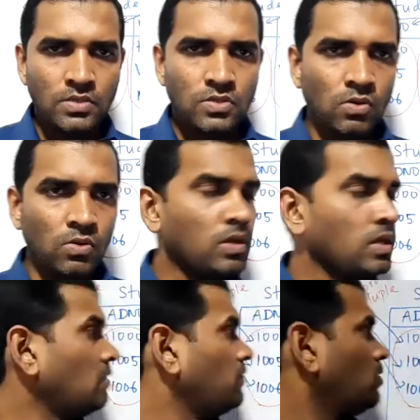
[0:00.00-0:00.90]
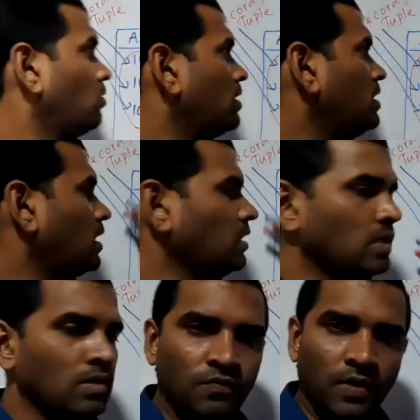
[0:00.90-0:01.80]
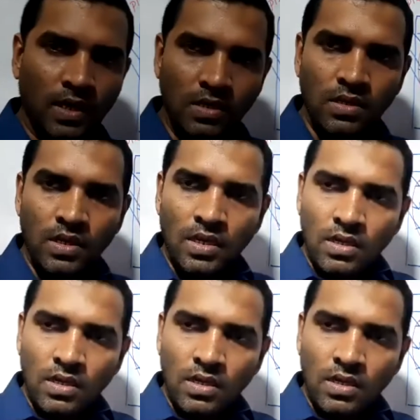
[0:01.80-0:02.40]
So look here, we already identified